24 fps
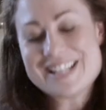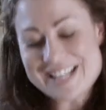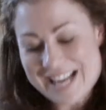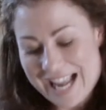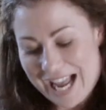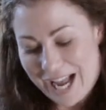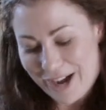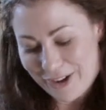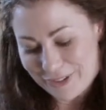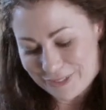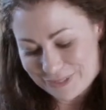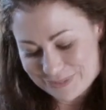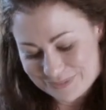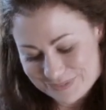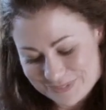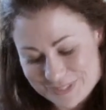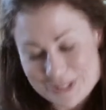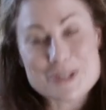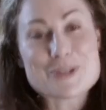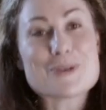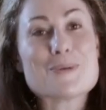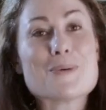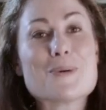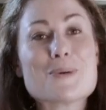Now,
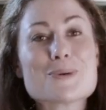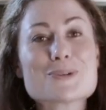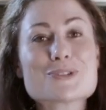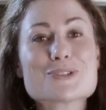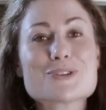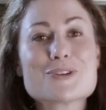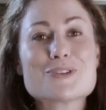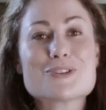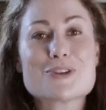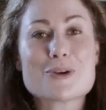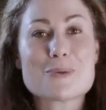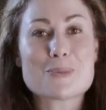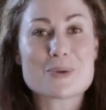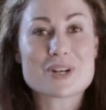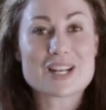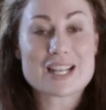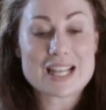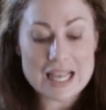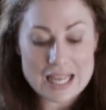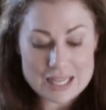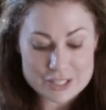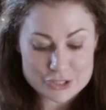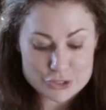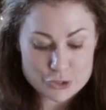you also don't want
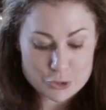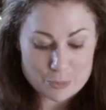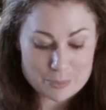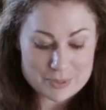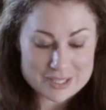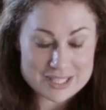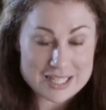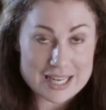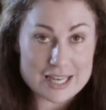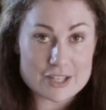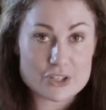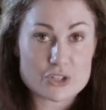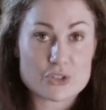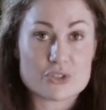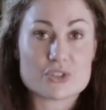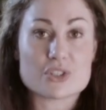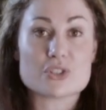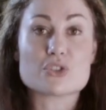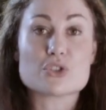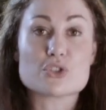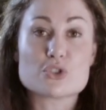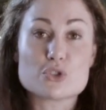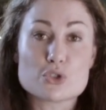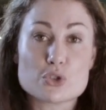to cut your potatoes
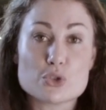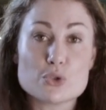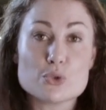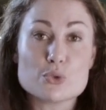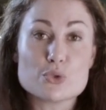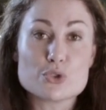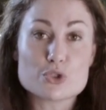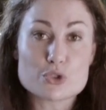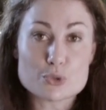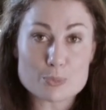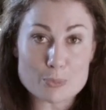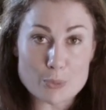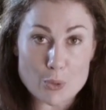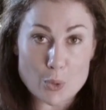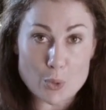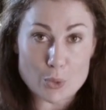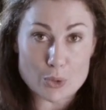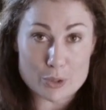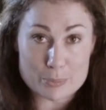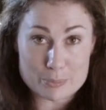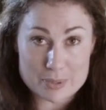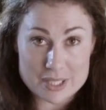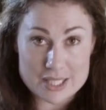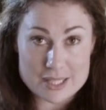into too
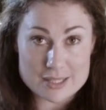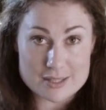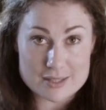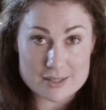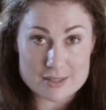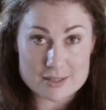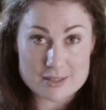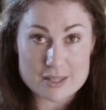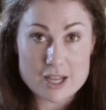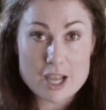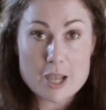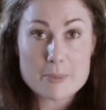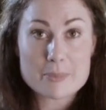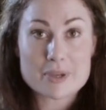small pieces